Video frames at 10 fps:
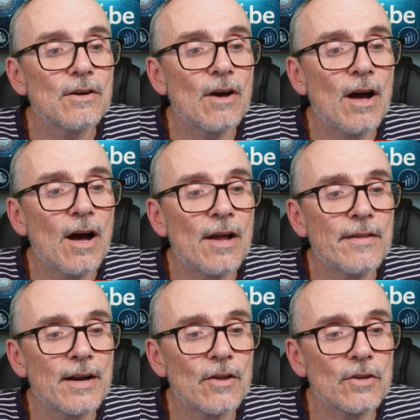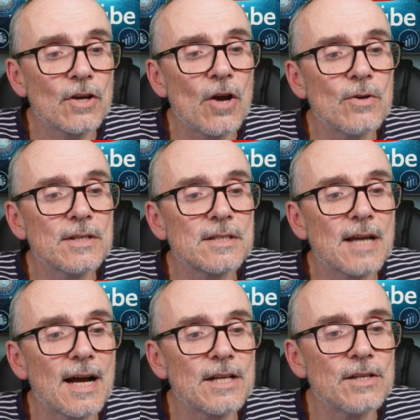And then on the coding
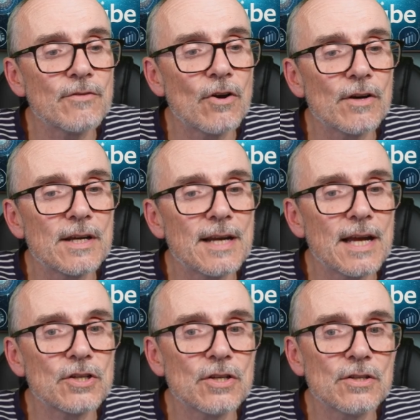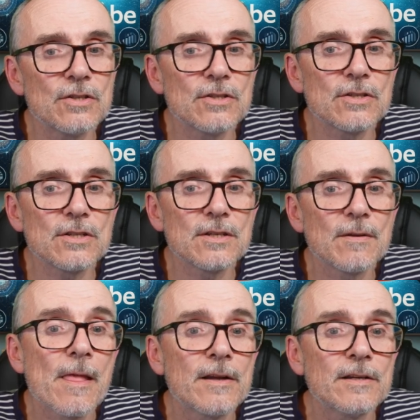side, you've got connections,
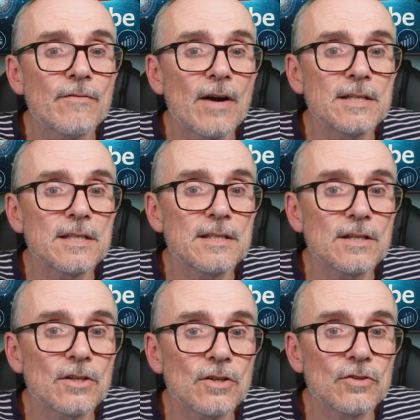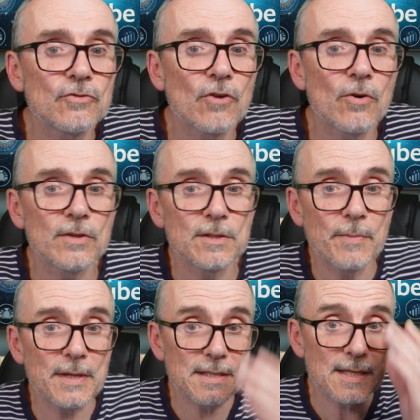devices that can control this
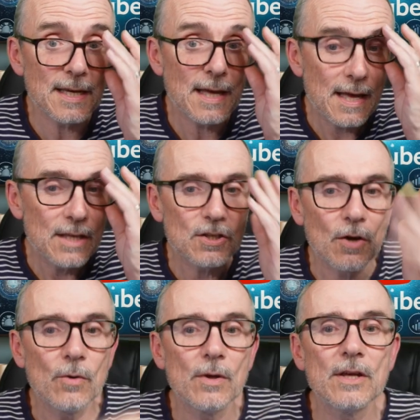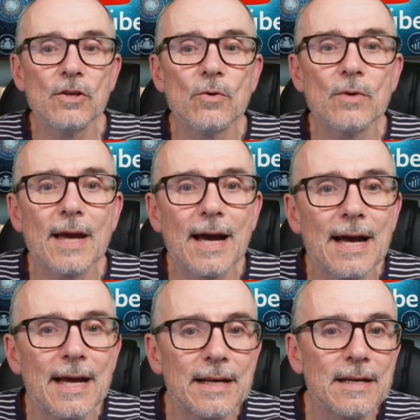PC. So you
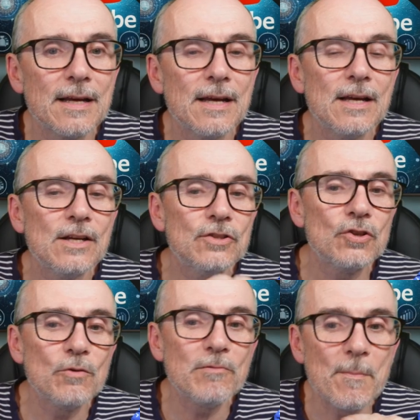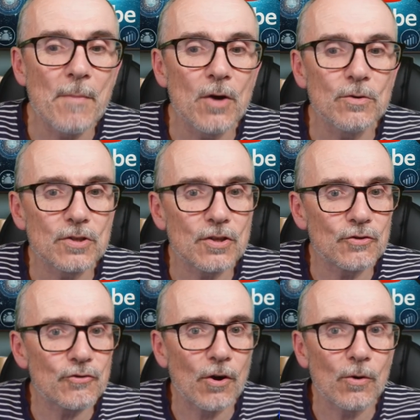can do remote
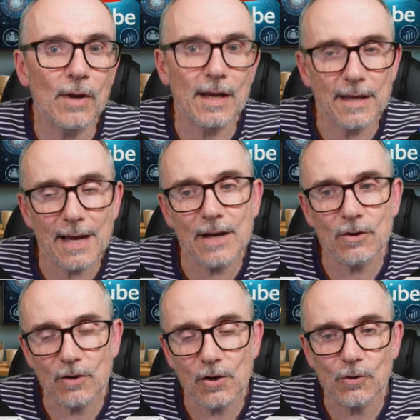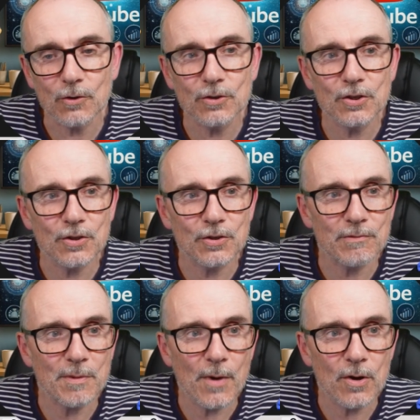control like you can on Claude. You can do
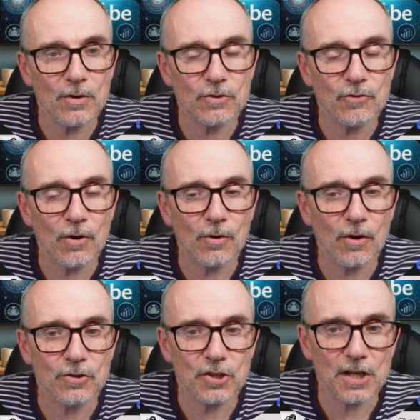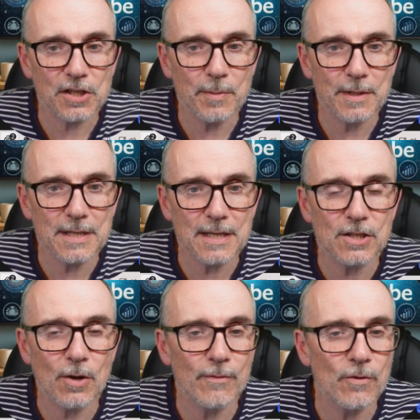remote control on ChatGPT.
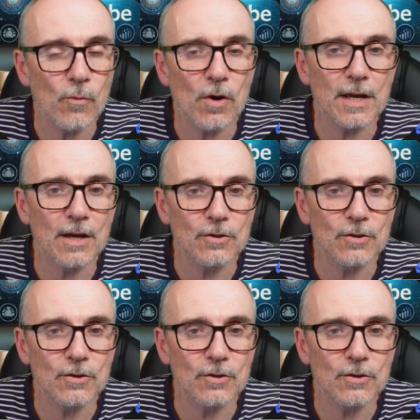So if you're working on